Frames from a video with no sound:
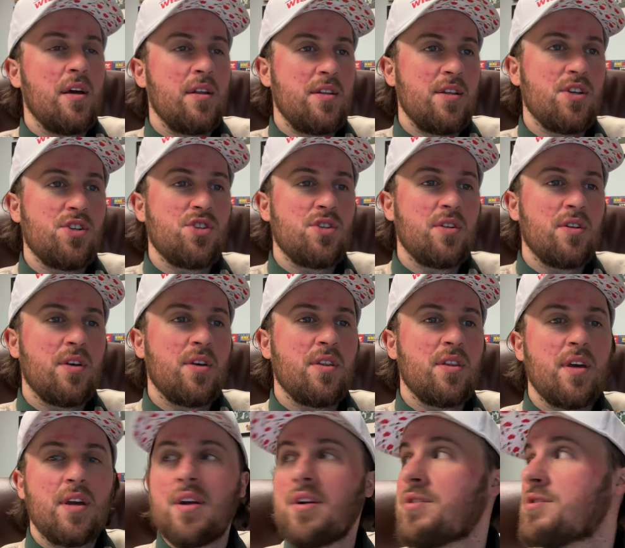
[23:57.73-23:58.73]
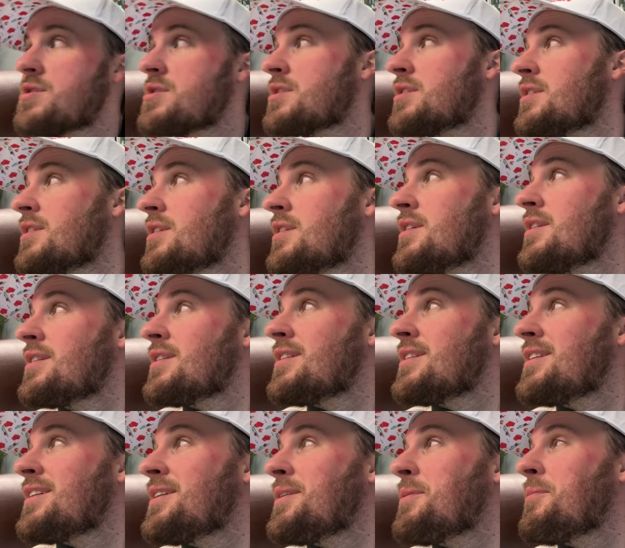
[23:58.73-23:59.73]
Additionally, there's...
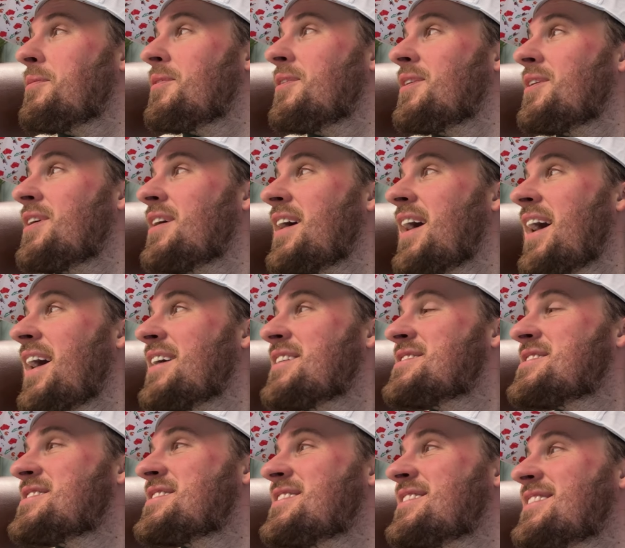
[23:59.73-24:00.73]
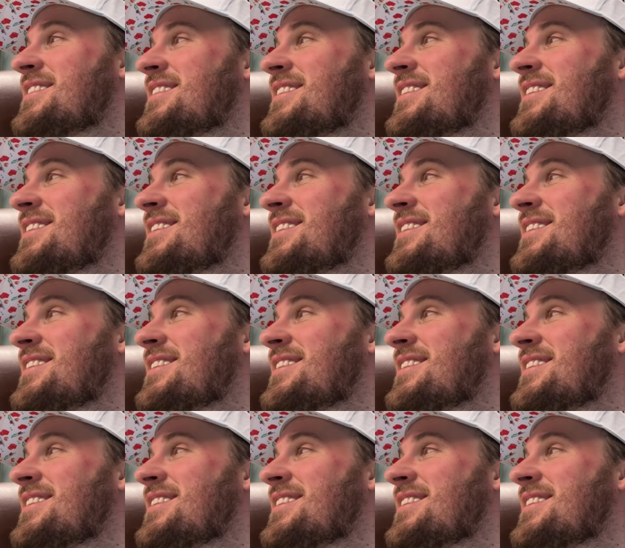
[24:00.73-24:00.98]
Yes?